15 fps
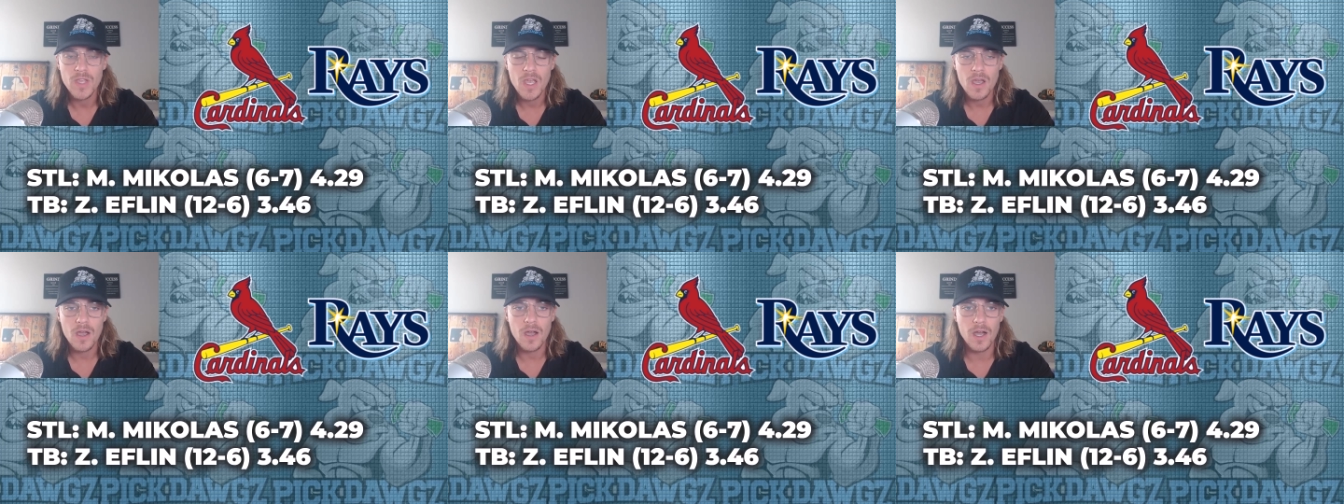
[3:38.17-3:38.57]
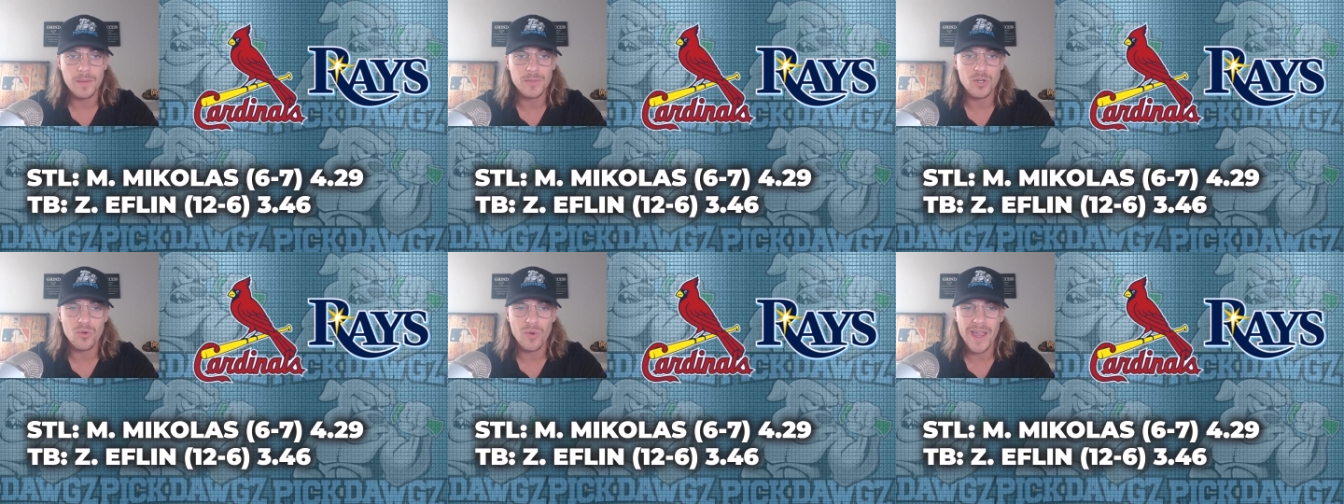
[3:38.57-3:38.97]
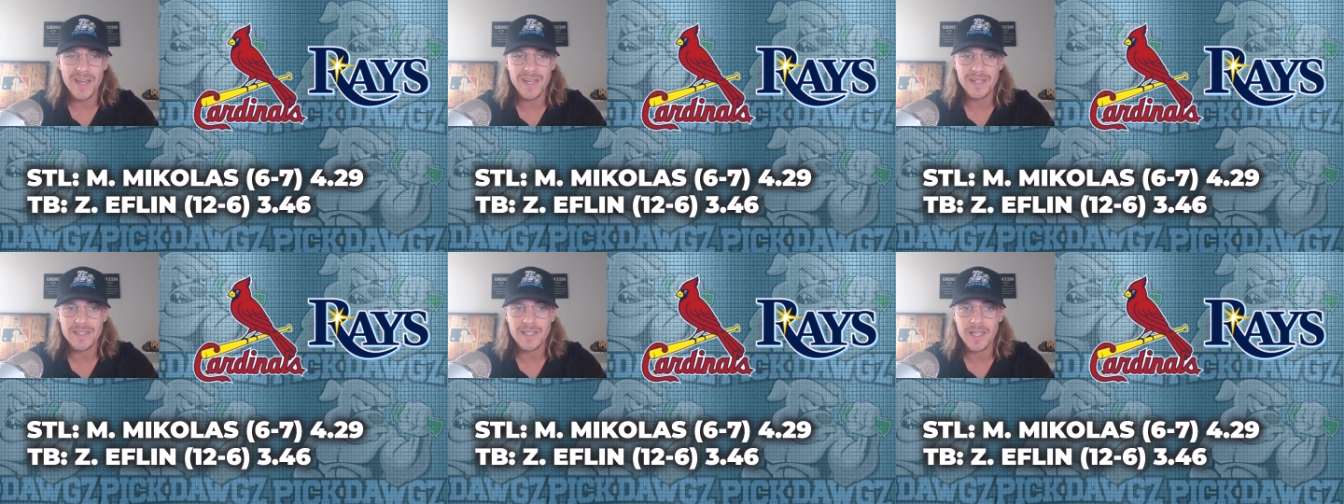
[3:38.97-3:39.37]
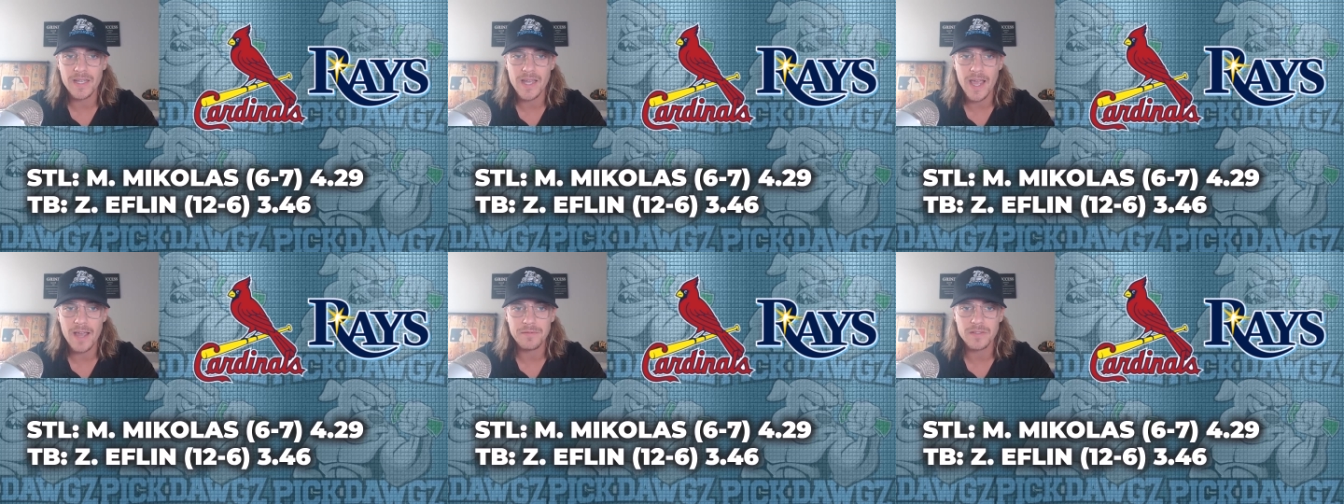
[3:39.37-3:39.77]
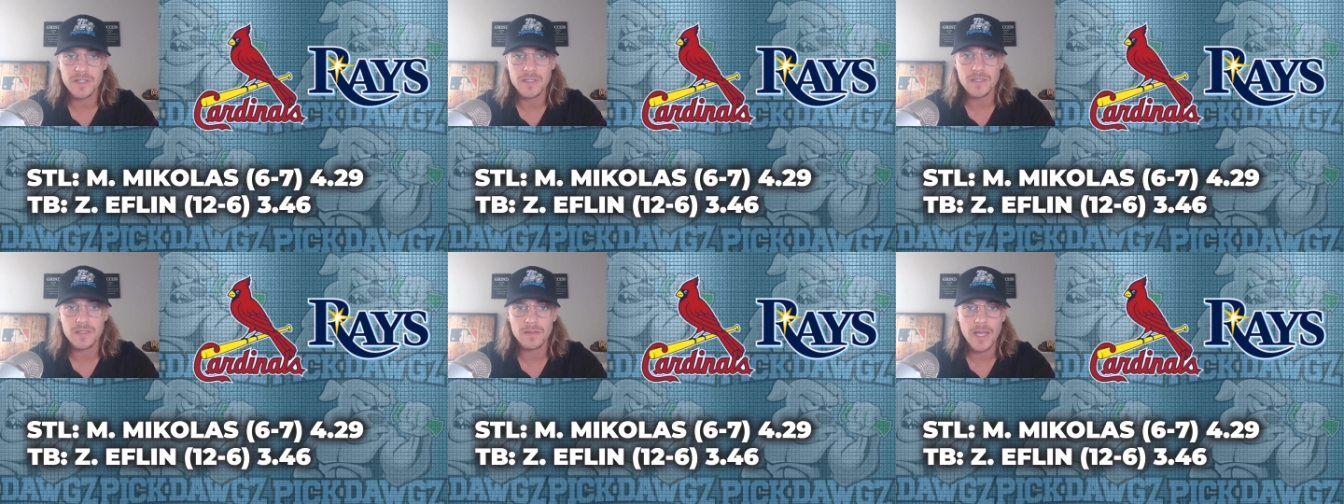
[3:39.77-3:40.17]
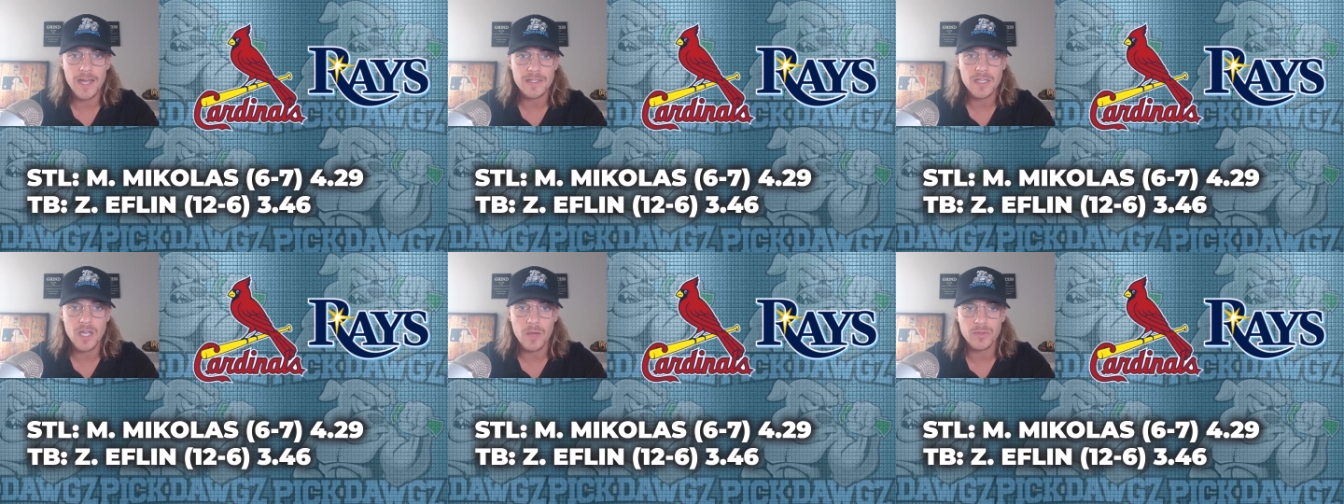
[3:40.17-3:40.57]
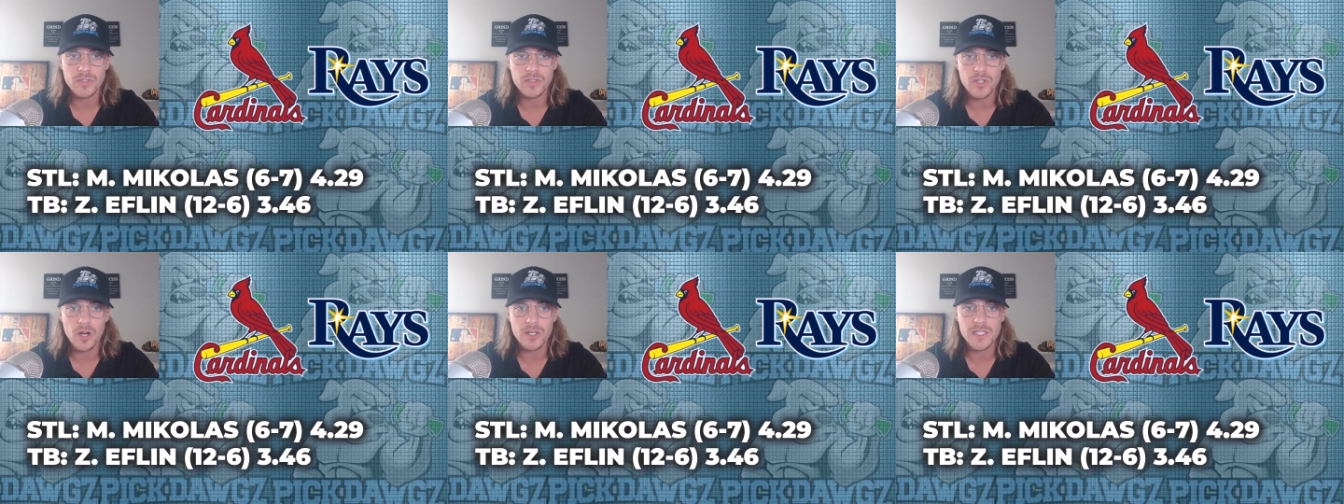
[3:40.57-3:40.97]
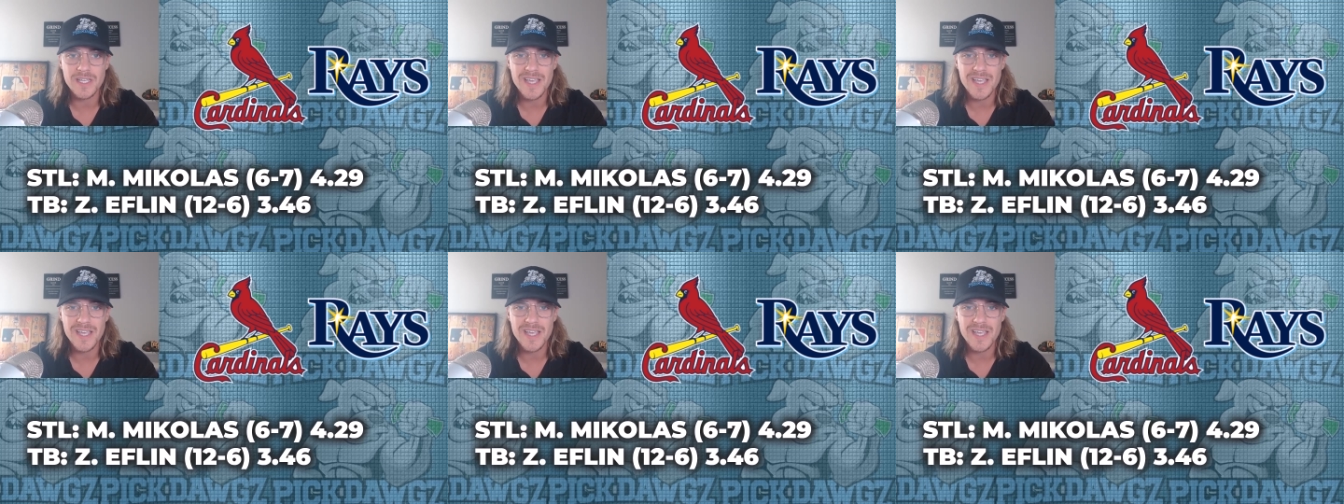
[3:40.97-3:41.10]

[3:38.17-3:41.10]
Um, granted, in Eflin's last couple starts,